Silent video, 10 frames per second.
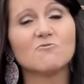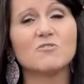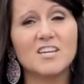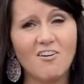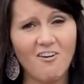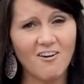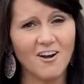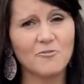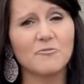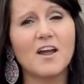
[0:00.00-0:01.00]
We
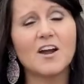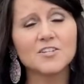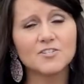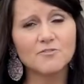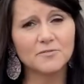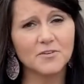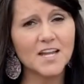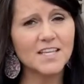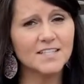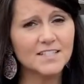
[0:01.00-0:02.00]
are. Our
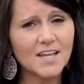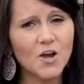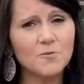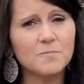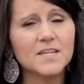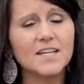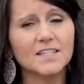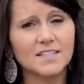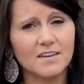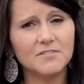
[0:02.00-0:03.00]
storefront is open
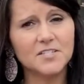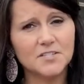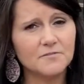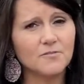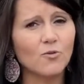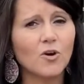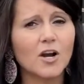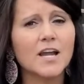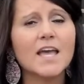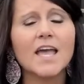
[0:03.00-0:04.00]
11 to
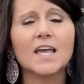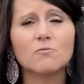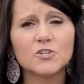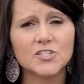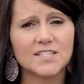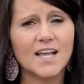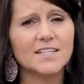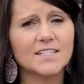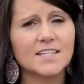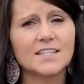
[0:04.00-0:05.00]
4, and we're just
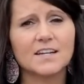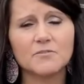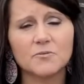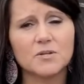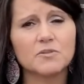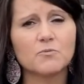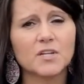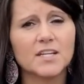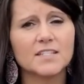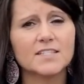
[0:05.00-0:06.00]
asking that everyone, we're
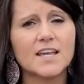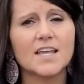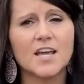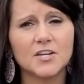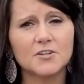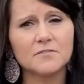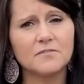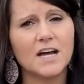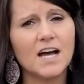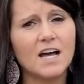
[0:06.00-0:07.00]
going to stay under
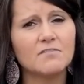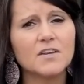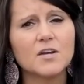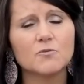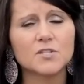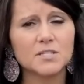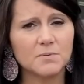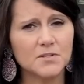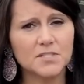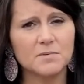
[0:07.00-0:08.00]
5. We're
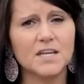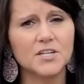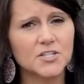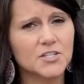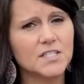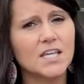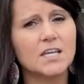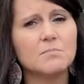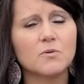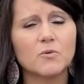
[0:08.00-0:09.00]
supposed to be under
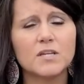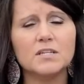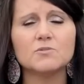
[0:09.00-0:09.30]
10, but we